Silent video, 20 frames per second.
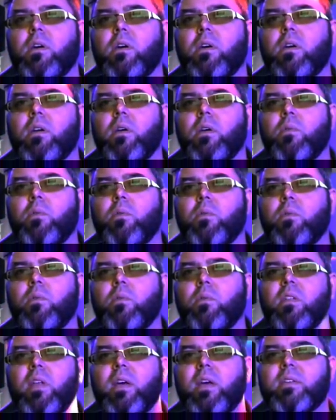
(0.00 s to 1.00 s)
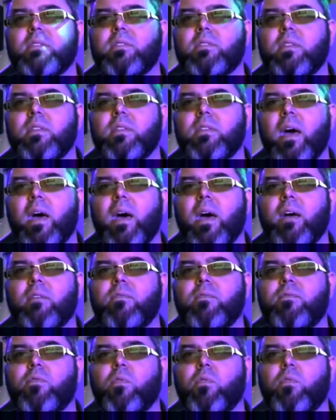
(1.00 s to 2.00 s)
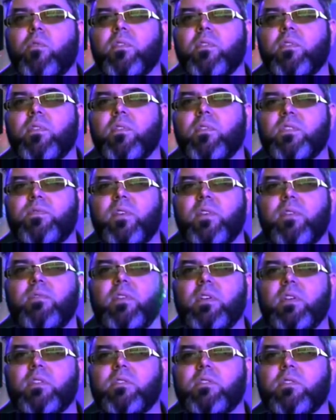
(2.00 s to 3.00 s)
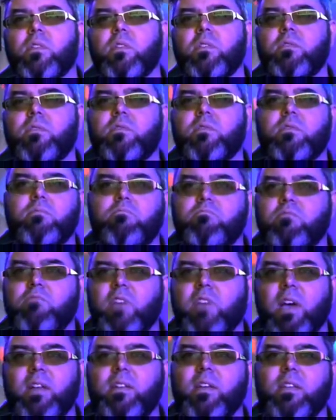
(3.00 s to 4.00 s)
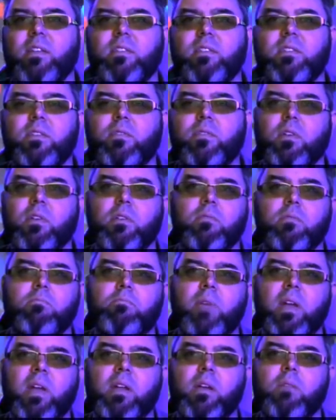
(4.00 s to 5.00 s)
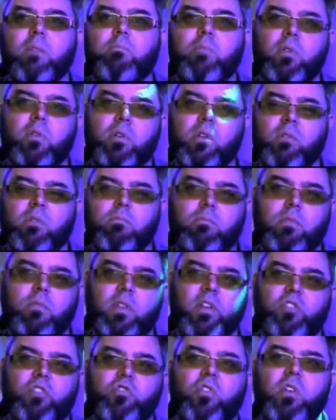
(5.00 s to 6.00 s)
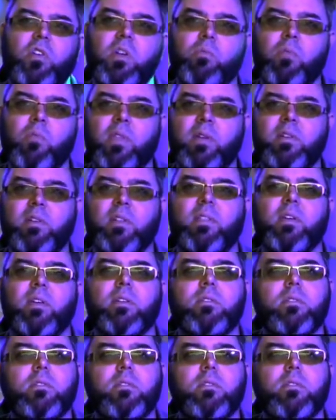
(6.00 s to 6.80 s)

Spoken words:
it was a little less than that for the 650. So it's 9/10 of a penny per Electroneum when they did this.